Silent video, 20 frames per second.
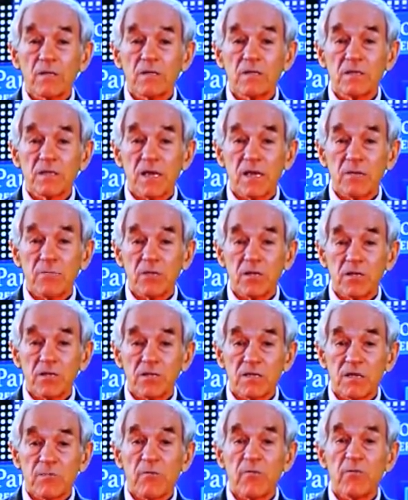because some of
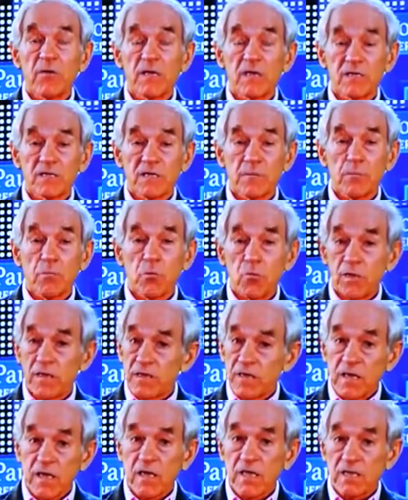his
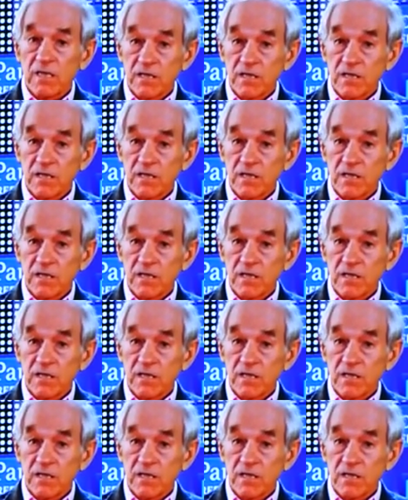appointees